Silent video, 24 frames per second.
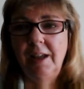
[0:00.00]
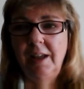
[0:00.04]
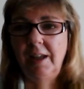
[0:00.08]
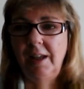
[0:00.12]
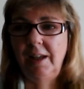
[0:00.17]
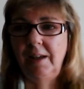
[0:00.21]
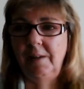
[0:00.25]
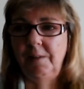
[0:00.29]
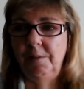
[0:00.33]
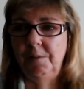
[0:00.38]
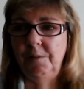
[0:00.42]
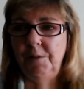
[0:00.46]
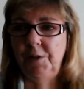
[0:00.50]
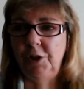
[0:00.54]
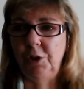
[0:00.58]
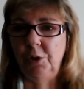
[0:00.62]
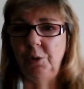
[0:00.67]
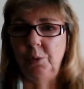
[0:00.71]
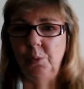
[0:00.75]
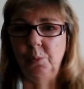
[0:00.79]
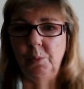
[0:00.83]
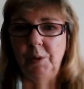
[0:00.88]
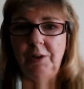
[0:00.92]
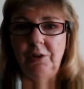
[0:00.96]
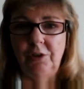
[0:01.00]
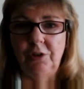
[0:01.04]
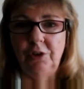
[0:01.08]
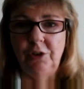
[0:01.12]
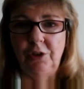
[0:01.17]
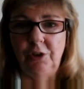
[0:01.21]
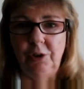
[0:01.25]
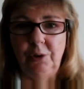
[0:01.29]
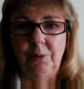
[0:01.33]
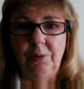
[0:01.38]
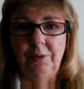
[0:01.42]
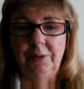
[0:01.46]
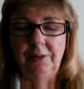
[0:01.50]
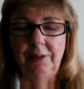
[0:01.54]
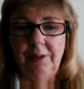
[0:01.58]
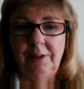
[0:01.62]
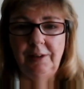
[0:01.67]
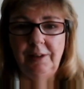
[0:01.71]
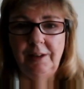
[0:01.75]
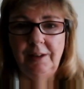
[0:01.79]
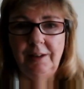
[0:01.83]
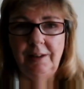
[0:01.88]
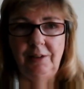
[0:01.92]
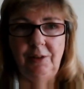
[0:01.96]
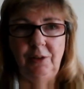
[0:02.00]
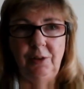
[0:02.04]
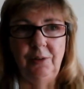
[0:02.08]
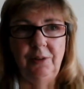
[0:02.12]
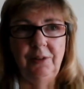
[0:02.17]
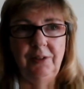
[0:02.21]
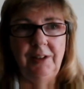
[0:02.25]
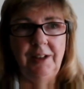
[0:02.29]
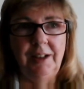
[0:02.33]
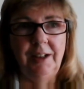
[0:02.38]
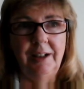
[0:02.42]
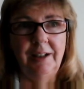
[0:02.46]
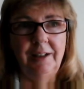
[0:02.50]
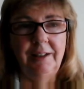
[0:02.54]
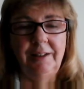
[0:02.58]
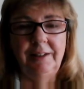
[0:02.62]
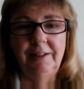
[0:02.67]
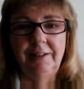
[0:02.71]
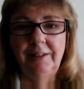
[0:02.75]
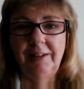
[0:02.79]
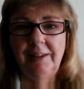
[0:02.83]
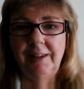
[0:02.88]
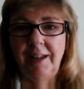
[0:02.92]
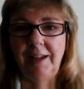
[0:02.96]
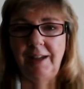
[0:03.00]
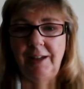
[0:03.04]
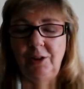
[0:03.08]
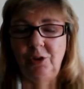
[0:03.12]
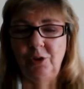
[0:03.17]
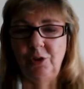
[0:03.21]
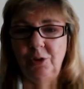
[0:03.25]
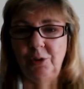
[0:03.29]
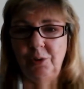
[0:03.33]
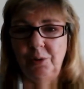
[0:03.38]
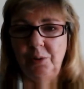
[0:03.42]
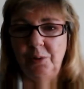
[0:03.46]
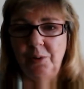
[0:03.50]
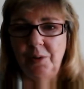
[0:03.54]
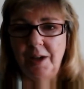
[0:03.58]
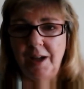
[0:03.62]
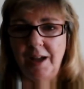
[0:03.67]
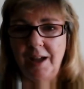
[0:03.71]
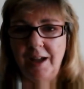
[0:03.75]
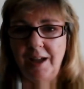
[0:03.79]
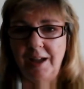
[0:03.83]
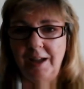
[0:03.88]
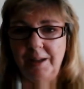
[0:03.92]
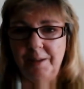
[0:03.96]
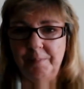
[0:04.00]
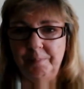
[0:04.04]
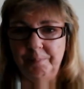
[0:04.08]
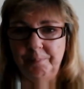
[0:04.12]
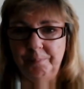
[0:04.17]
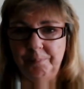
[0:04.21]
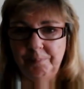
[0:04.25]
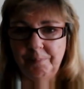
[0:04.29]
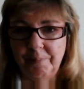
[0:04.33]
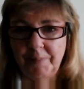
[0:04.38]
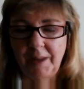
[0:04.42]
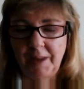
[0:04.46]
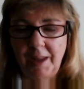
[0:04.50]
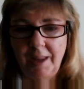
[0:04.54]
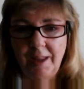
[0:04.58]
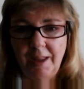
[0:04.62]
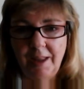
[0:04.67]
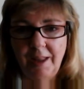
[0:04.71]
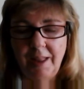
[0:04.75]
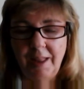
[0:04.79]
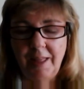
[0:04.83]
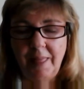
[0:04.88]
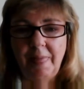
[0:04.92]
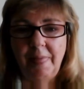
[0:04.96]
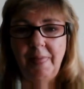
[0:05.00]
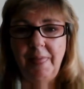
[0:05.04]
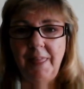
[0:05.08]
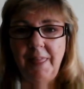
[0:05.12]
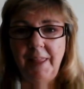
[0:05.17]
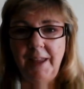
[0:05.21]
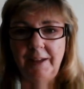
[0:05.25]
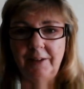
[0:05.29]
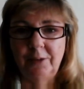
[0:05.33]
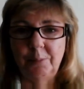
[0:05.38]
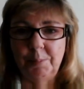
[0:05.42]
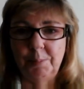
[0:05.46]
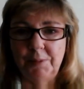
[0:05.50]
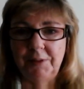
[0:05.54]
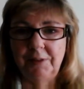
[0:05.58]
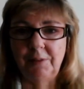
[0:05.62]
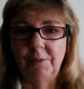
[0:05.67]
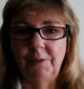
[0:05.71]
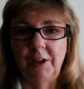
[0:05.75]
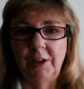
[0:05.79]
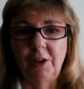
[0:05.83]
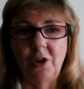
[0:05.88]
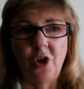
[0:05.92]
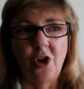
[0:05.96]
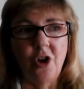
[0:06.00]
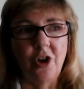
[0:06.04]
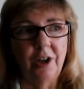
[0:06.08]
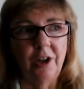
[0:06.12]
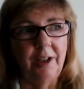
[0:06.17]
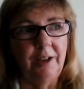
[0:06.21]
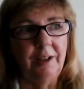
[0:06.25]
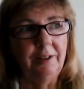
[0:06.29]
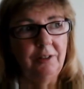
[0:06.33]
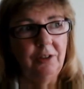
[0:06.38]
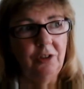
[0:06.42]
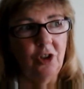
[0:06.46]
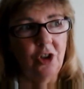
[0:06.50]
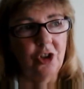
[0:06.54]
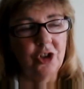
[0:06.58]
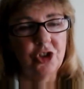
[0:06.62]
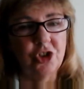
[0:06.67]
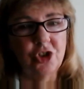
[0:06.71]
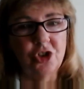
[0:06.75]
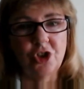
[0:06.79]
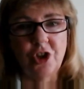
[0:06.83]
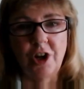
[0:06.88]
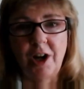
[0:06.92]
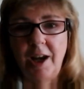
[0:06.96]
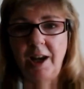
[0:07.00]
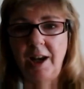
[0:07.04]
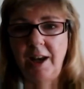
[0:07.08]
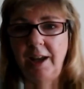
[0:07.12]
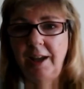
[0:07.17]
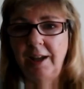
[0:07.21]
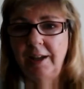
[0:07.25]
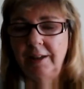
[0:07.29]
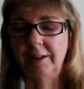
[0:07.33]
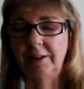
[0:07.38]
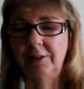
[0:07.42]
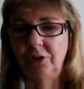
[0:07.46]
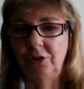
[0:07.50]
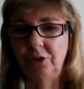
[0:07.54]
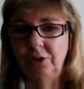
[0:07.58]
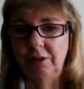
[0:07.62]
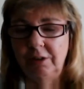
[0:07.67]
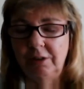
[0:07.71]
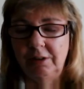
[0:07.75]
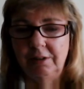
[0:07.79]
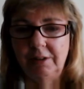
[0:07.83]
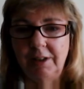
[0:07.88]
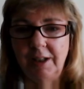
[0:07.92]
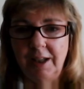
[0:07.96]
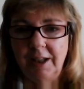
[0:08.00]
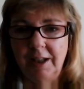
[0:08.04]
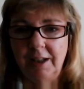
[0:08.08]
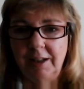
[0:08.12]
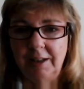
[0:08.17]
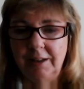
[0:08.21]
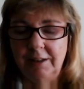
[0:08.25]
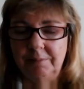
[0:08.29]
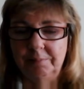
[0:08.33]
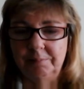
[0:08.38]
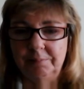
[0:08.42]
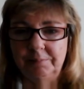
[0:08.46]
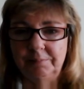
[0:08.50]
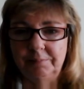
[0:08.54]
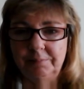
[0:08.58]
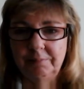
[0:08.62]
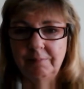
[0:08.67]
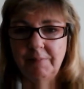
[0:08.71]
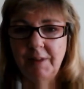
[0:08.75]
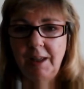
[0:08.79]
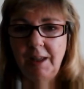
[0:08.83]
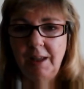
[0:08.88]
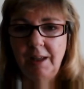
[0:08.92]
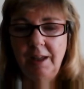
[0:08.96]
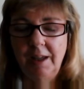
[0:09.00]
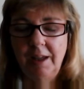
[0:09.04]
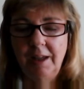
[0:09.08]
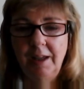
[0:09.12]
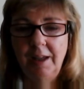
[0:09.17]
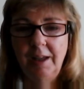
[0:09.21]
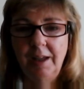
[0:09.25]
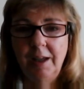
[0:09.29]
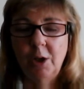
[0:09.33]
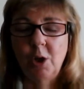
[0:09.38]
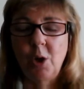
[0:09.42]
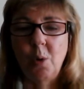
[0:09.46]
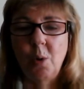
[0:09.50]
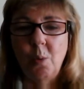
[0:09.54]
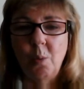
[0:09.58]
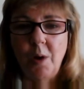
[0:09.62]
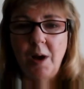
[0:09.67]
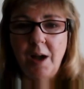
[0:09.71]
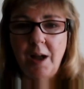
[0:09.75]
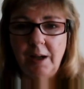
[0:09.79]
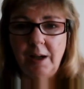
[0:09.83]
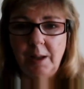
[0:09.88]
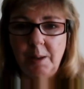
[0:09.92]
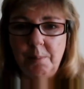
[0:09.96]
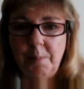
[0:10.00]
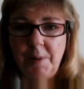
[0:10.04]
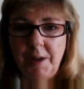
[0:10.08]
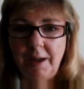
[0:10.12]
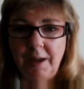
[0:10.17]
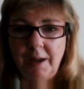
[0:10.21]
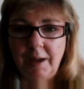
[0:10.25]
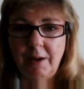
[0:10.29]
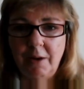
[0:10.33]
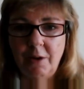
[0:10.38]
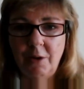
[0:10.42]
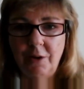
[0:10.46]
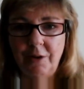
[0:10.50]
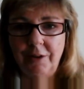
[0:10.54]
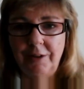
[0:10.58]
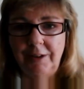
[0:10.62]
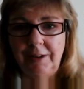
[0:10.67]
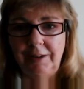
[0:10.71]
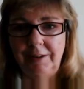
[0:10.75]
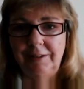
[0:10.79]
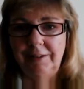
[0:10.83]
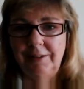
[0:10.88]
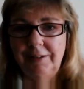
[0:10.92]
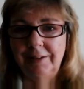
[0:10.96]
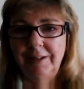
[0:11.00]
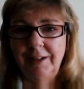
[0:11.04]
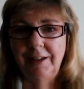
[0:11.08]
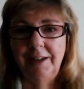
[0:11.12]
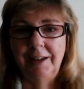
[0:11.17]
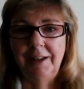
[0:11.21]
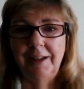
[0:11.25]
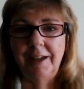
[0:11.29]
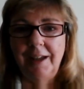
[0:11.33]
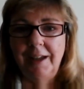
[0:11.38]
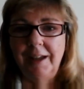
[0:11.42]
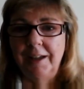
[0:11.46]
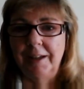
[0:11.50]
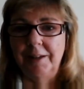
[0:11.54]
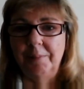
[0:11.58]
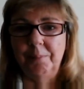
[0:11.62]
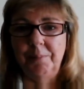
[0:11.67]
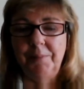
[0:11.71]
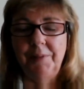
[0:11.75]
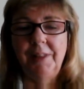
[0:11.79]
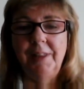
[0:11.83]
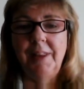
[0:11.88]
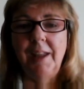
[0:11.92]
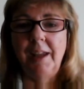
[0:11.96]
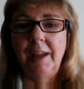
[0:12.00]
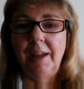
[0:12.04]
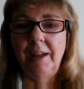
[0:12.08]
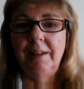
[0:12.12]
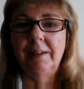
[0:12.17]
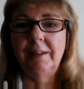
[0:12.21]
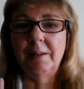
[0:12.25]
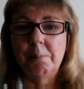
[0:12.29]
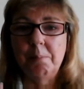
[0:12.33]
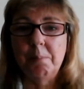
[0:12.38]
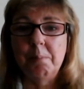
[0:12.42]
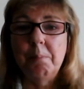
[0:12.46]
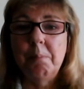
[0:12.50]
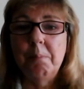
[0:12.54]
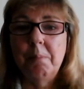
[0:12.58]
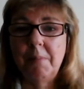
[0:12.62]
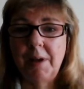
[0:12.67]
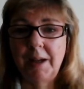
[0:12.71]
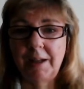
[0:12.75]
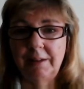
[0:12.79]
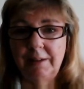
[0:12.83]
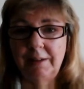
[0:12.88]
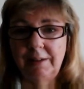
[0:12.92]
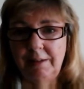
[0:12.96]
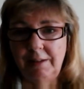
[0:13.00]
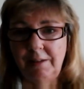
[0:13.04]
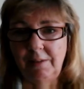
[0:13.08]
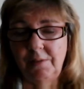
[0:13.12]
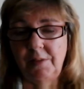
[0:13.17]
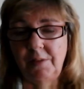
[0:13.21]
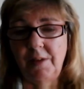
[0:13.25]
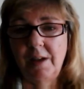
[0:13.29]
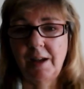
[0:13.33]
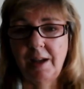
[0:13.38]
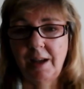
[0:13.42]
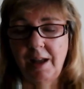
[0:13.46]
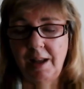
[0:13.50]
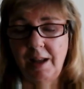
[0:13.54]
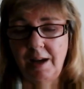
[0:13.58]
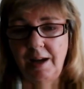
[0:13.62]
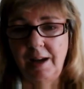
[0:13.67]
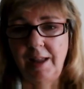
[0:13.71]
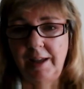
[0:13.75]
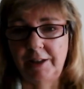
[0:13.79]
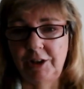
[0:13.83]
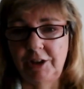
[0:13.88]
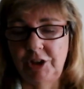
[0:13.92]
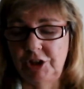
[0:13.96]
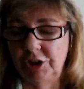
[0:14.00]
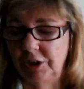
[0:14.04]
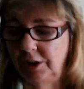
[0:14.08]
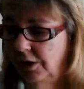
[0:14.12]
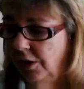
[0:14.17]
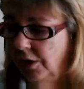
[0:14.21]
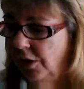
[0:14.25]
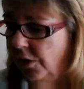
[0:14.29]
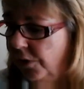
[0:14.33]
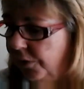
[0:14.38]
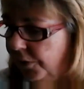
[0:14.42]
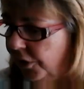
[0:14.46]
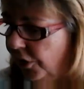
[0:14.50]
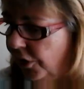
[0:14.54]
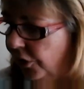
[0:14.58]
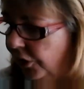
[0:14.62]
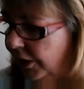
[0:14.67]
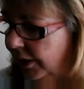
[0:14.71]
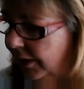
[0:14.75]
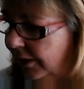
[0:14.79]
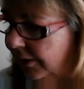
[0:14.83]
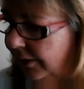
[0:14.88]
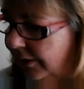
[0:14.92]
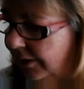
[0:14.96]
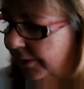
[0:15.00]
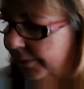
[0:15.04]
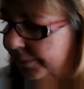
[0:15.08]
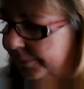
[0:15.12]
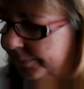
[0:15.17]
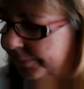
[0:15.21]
If you went to New Zealand, they do their specific coins. Australia do koala bear coins. There is a massive collection of coins.